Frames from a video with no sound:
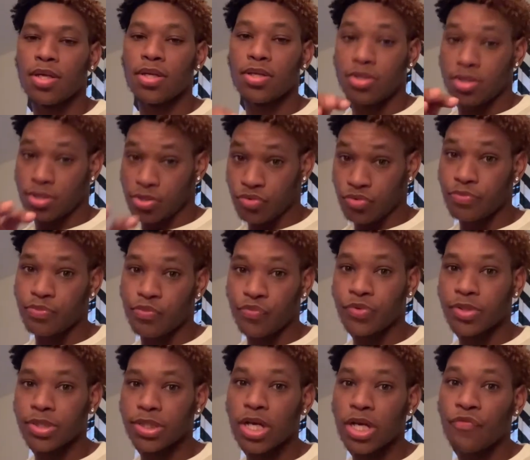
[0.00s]
To improve
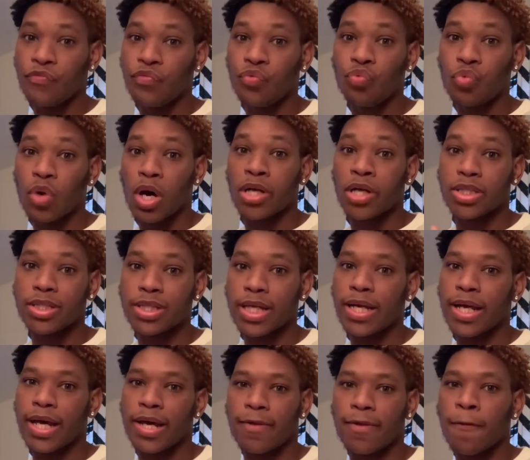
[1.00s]
yourself, you understand
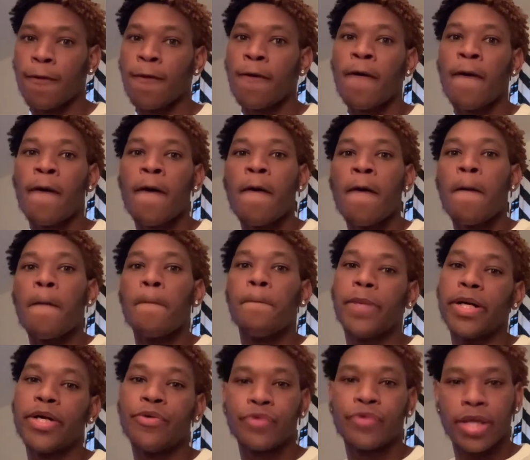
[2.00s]
that. But in
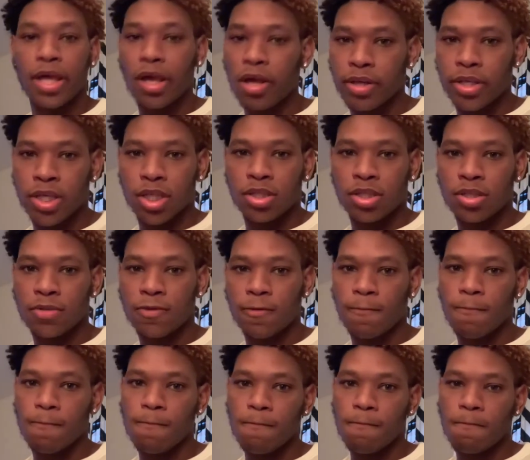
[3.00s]
reality,
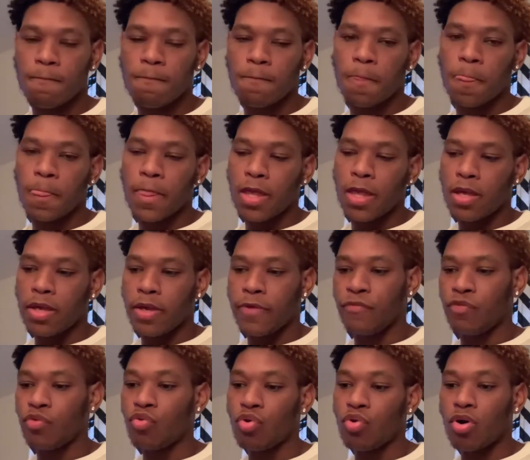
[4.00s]
if you
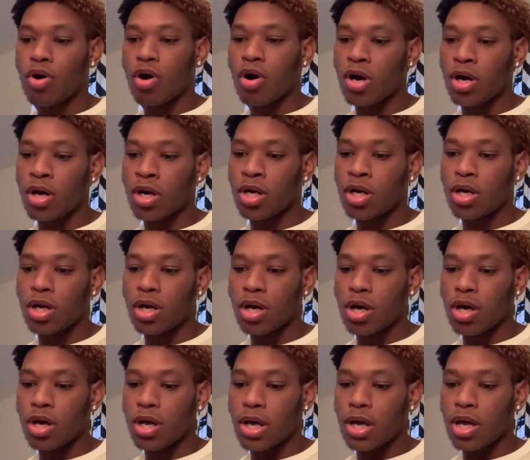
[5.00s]
are,
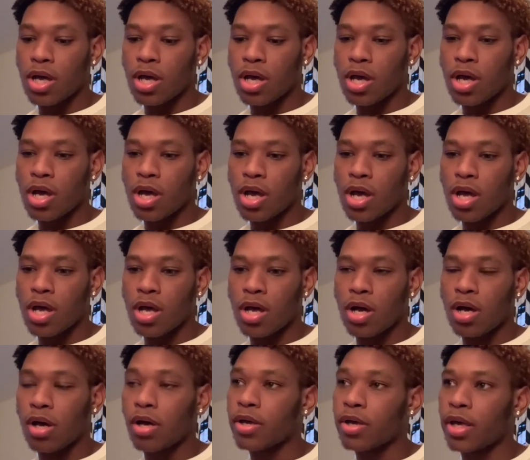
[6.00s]

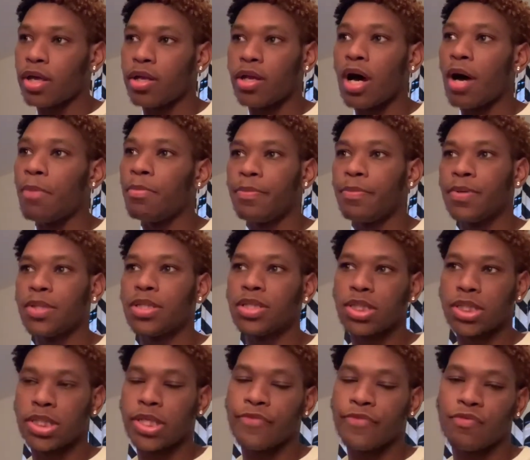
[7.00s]
okay, now I'm gonna put this in
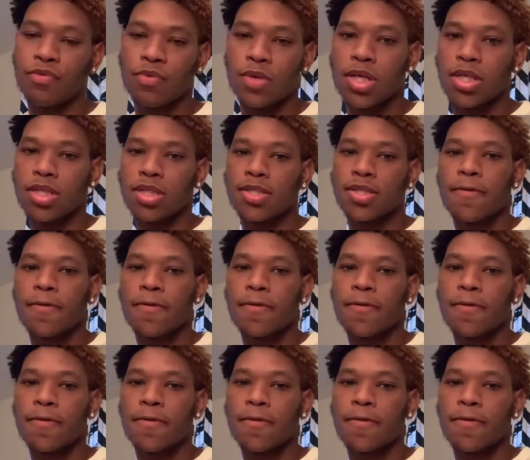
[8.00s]
different words.